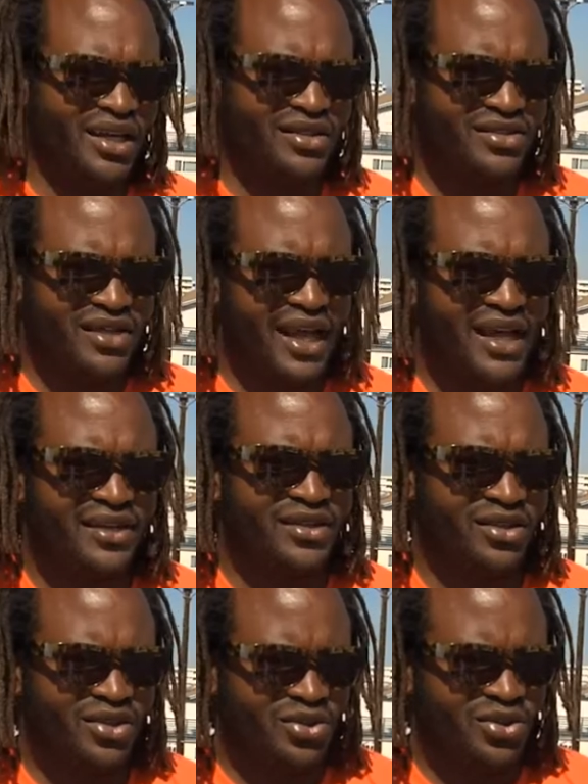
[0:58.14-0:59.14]
Instead,
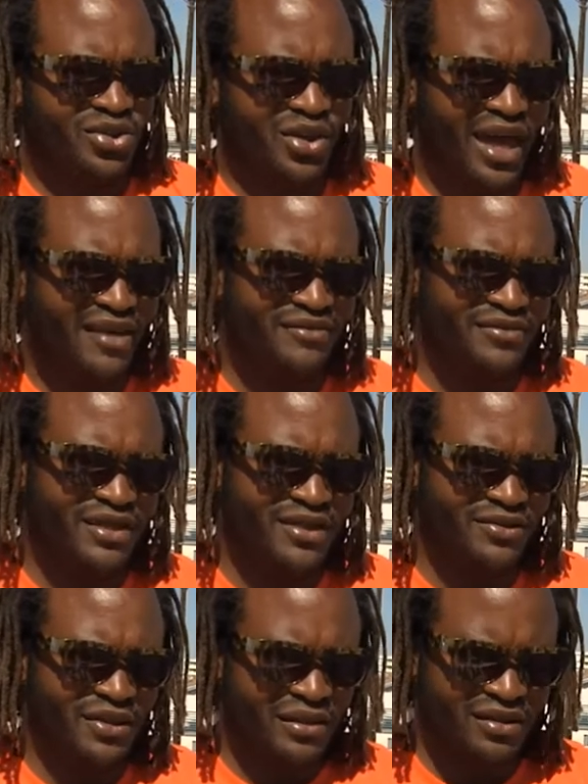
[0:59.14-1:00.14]
you, you'll have
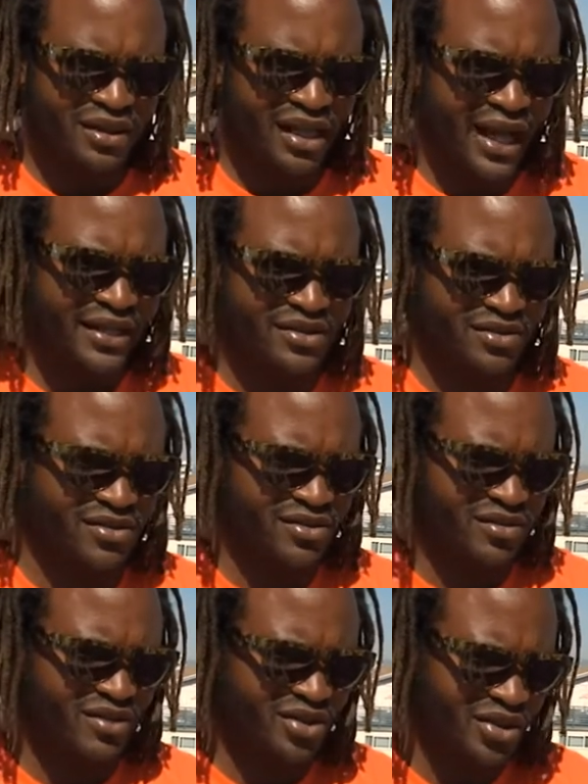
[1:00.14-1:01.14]
different lights,
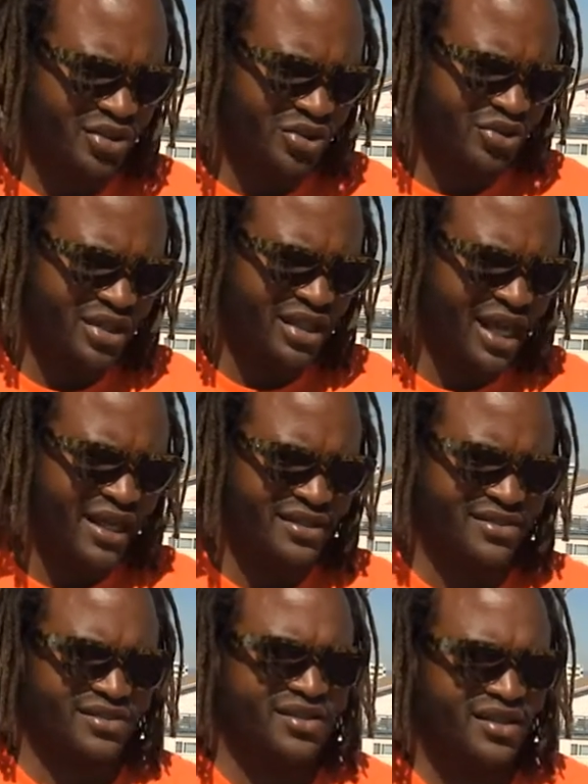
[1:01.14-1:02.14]
you know, little green
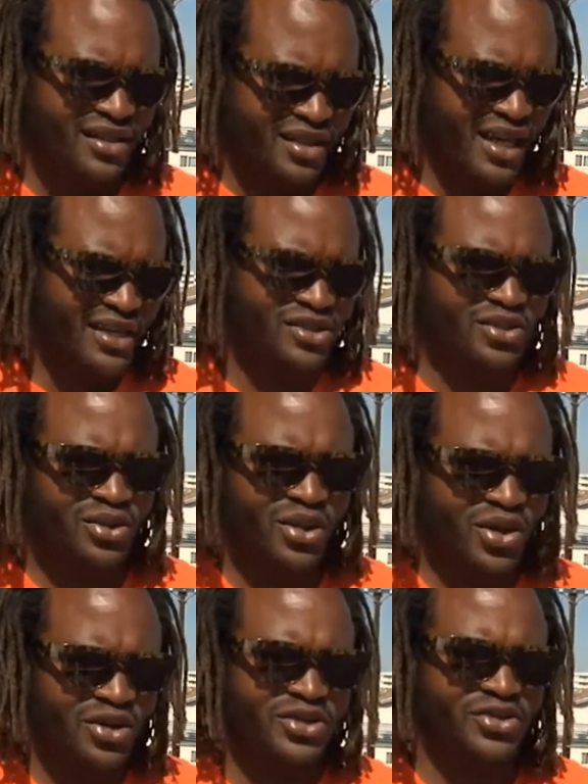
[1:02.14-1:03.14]
lights that as you
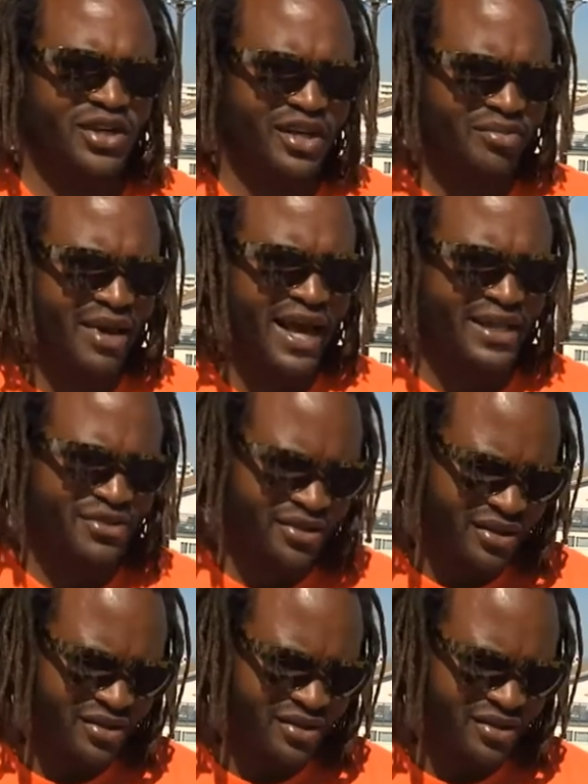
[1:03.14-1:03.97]
learn a trick and master it